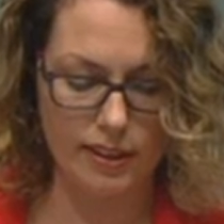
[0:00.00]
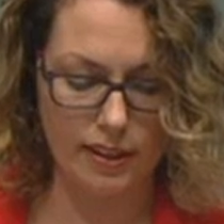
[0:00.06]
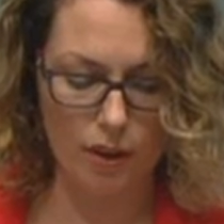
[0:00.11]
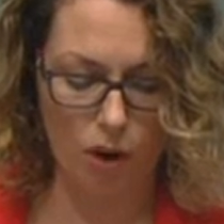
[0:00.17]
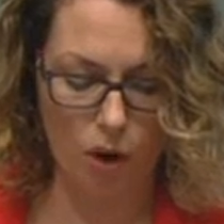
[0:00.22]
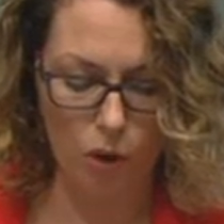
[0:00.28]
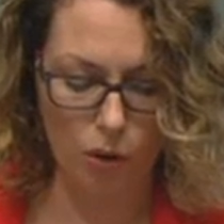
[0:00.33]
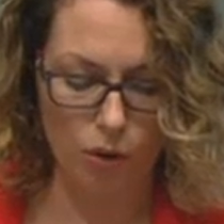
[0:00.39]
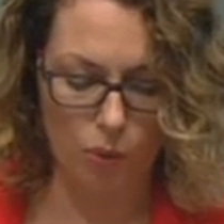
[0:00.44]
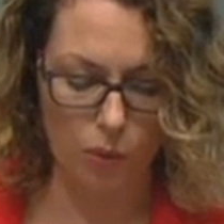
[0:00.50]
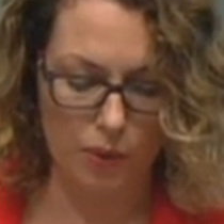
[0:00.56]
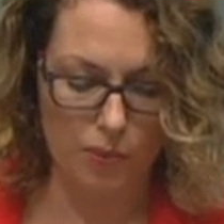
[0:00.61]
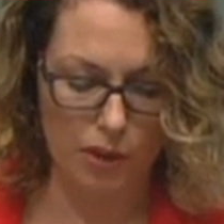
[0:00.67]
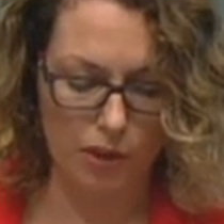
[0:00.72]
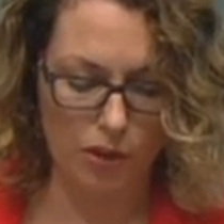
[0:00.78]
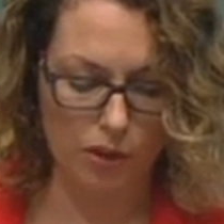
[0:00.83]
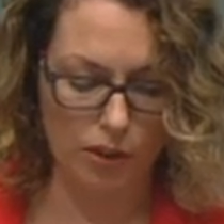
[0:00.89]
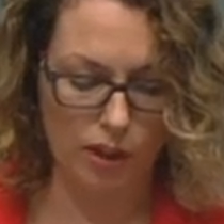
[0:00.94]
and older
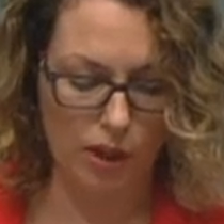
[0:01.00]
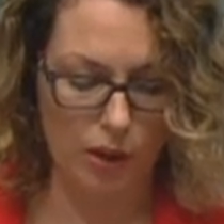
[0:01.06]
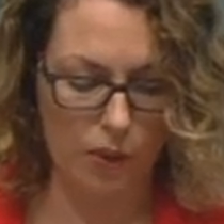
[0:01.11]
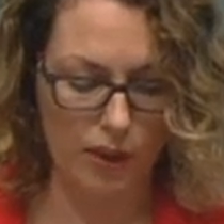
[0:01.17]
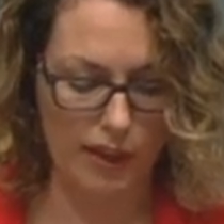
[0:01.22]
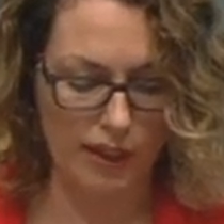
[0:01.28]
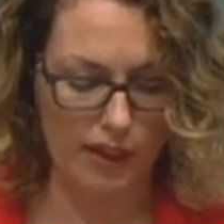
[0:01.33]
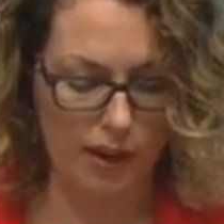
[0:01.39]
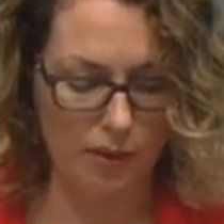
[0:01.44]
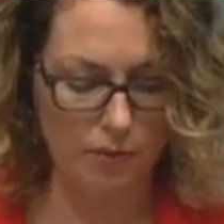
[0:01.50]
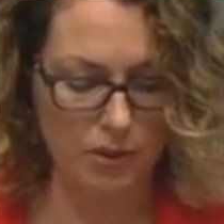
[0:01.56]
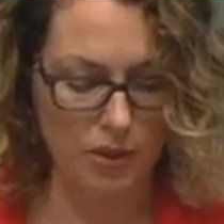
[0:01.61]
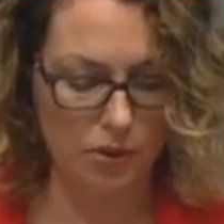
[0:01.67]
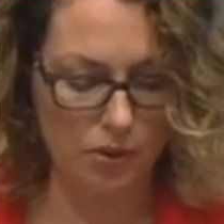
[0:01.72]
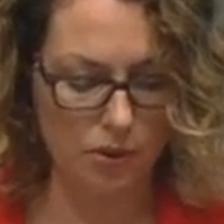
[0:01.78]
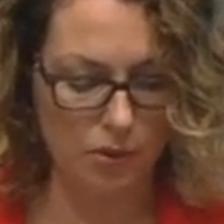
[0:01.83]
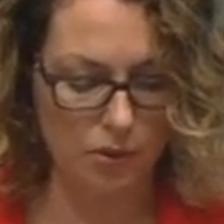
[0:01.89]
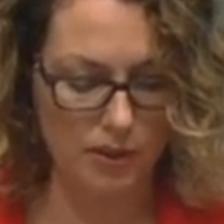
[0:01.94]
women on low incomes
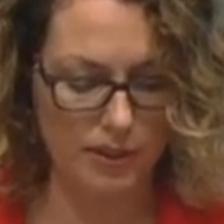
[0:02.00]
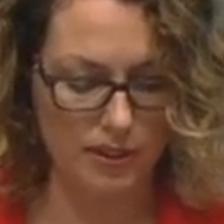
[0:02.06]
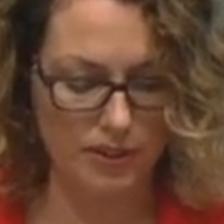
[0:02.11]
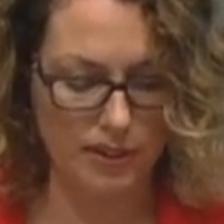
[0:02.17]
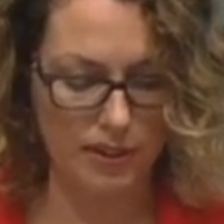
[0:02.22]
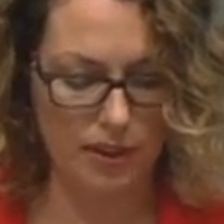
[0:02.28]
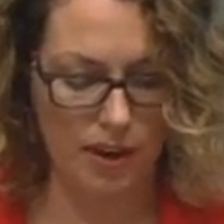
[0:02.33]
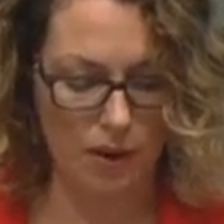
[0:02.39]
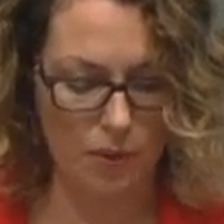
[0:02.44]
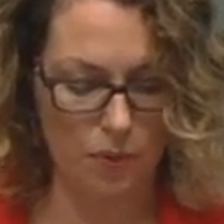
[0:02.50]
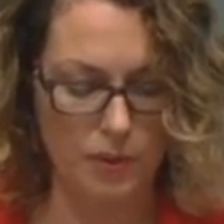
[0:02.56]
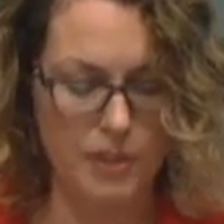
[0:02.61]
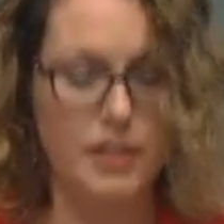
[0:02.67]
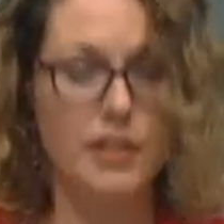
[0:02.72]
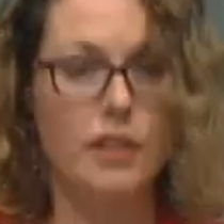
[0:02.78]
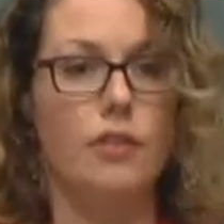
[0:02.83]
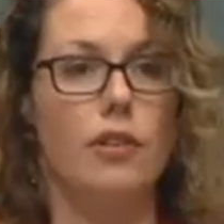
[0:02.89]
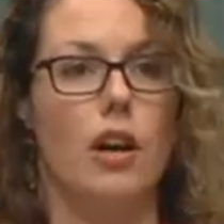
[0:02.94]
who are at
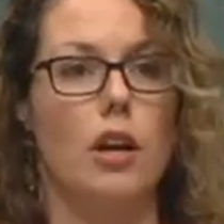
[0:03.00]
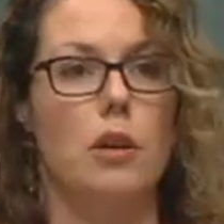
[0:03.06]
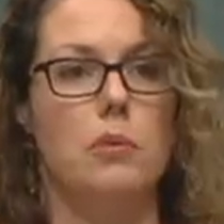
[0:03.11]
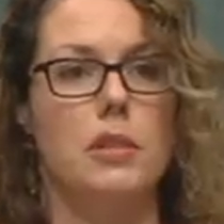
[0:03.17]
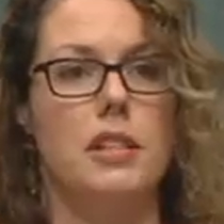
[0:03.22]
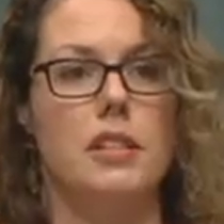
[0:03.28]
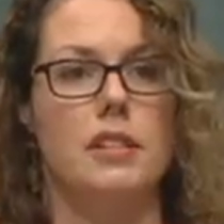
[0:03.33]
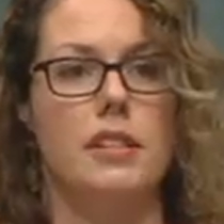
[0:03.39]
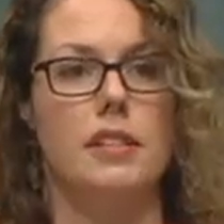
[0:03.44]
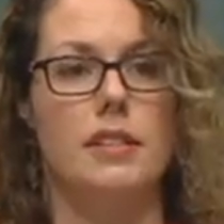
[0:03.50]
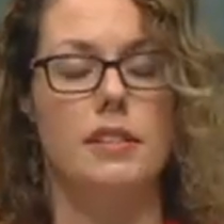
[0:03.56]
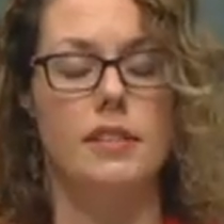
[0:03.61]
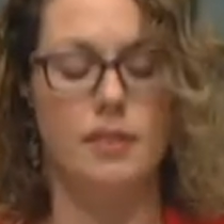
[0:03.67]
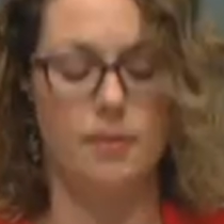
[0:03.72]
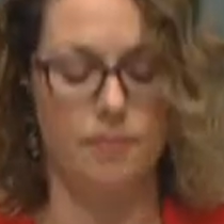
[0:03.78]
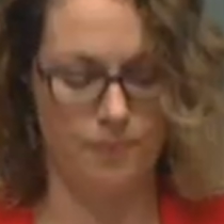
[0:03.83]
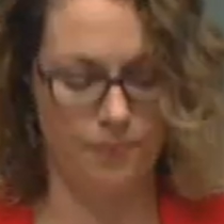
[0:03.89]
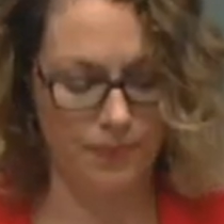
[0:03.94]
risk of
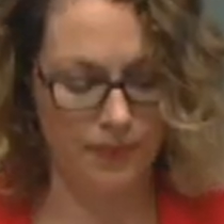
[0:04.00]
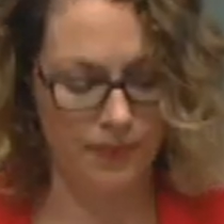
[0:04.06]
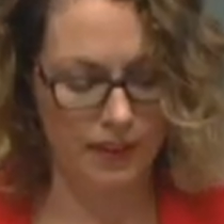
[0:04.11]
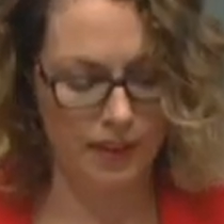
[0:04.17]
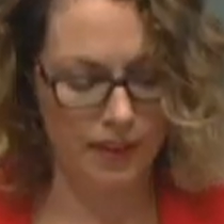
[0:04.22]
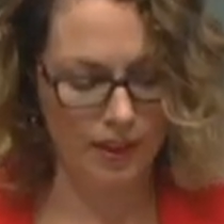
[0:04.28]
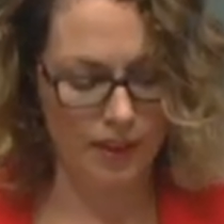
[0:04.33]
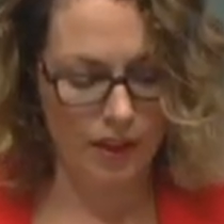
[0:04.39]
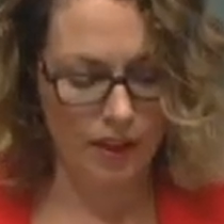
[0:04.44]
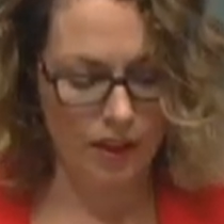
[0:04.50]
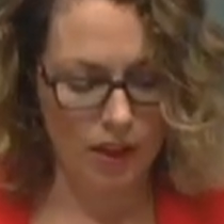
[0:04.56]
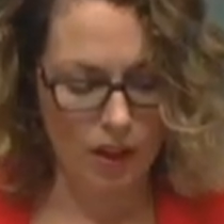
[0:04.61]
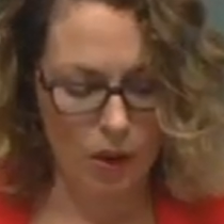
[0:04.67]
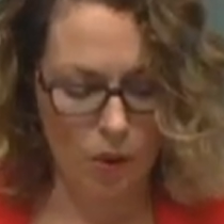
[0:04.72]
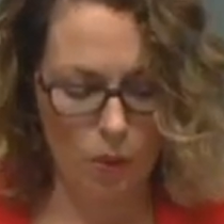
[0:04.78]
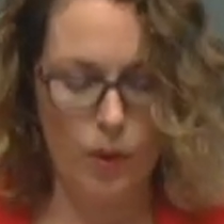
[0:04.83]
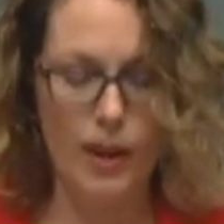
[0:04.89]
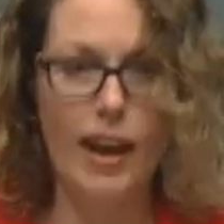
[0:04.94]
homelessness.
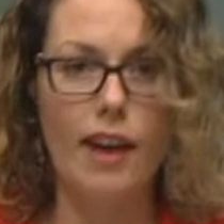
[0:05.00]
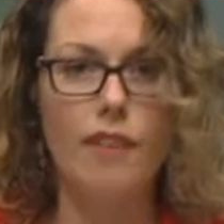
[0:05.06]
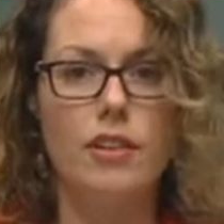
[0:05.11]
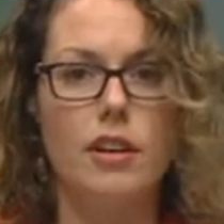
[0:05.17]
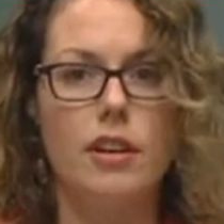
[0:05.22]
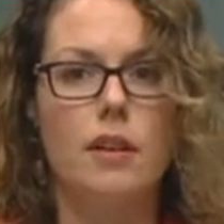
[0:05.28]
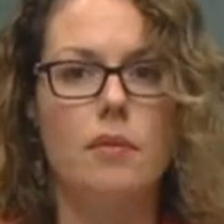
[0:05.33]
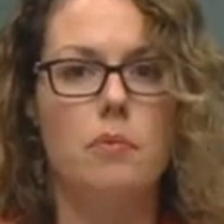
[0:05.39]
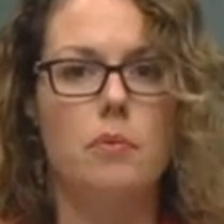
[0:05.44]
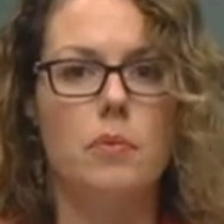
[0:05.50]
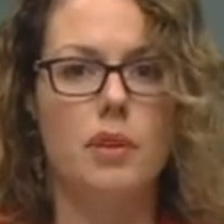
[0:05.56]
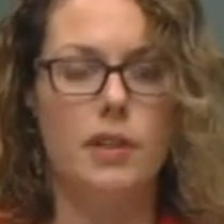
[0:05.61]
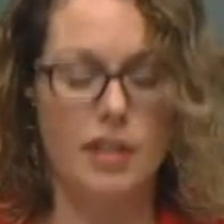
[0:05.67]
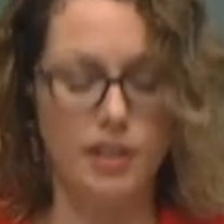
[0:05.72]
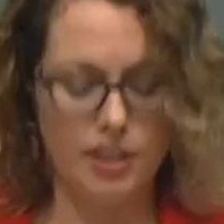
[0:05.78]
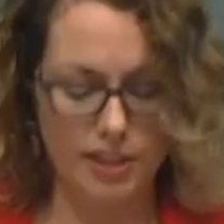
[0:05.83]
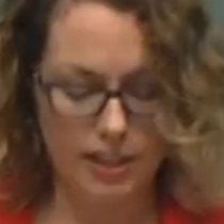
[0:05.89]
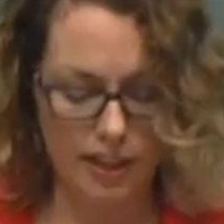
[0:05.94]
We have a
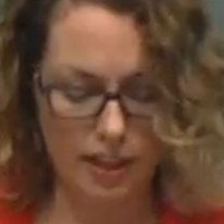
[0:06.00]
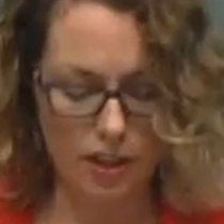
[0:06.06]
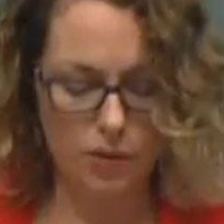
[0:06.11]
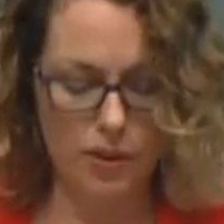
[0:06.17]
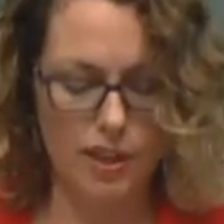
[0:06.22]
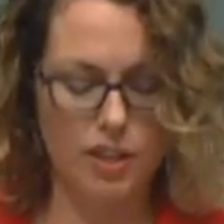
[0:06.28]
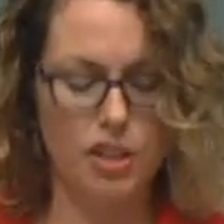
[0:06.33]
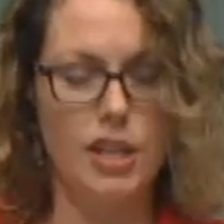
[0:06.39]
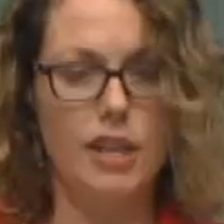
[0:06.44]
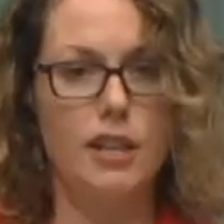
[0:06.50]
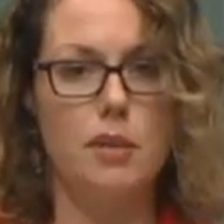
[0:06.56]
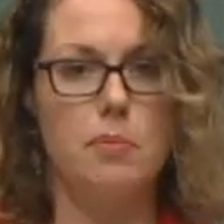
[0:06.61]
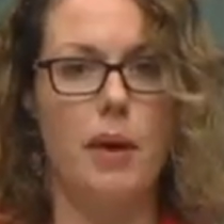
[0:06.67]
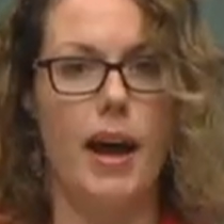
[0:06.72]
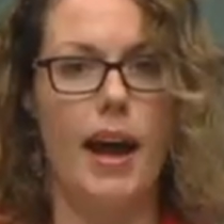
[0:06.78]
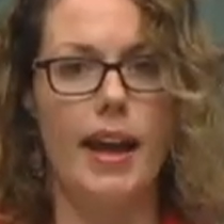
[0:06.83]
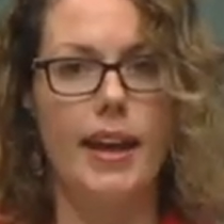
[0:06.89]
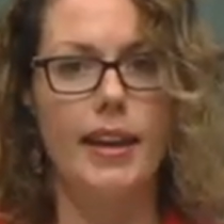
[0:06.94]
continuing gender
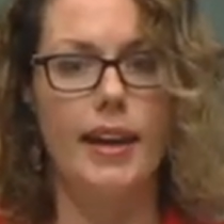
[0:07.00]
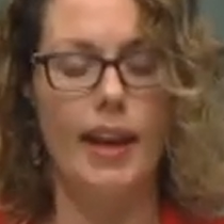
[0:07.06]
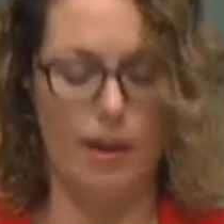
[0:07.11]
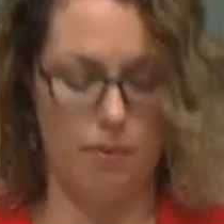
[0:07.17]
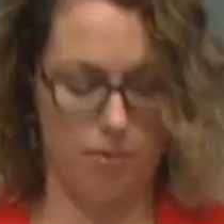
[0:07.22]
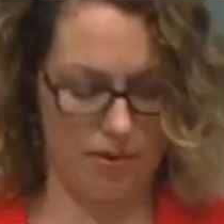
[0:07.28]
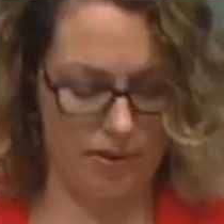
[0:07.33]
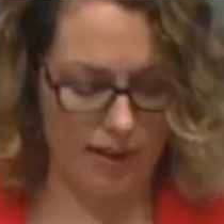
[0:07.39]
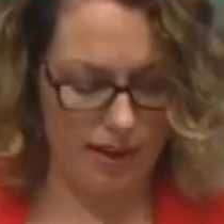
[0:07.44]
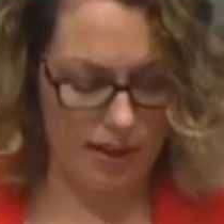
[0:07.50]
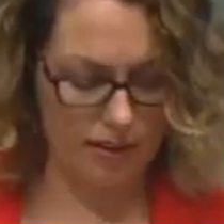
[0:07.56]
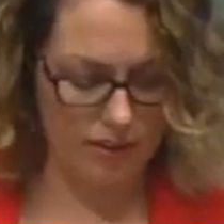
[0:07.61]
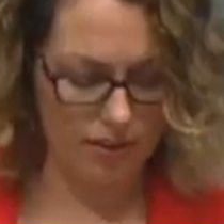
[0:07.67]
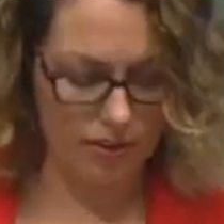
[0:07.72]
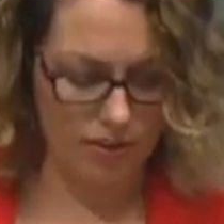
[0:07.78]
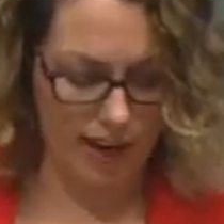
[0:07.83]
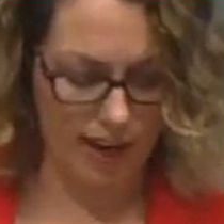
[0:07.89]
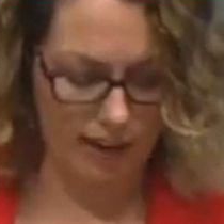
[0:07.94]
pay gap in
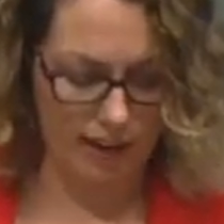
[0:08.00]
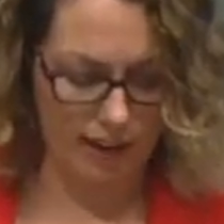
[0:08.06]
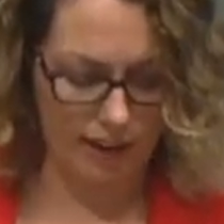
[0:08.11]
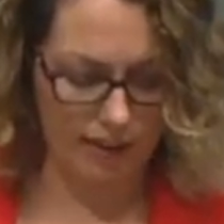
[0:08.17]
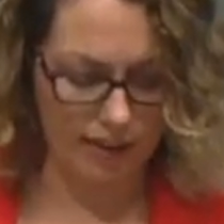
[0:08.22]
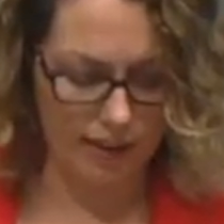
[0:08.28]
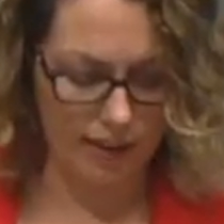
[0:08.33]
Australia,